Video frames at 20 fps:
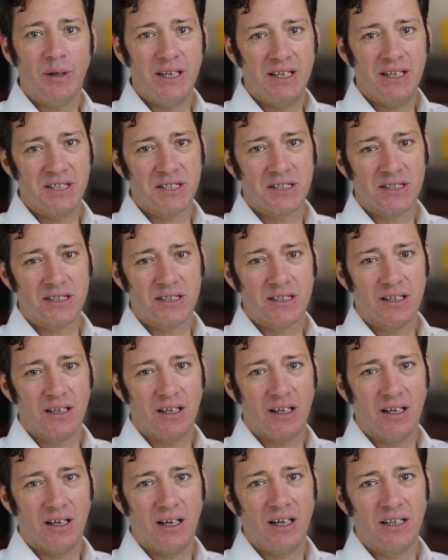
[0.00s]
is,
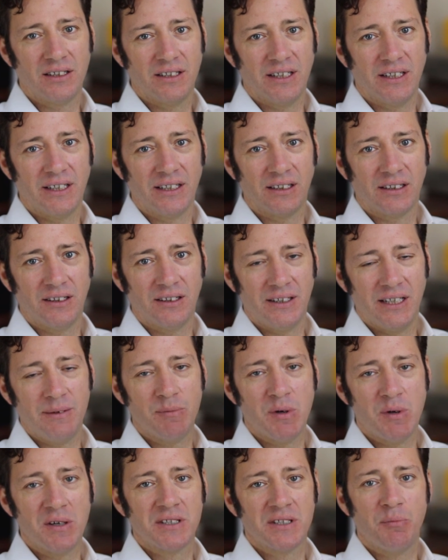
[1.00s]
I think,
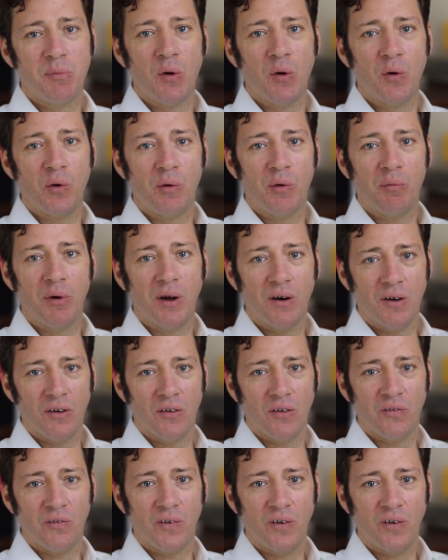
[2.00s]
the most important part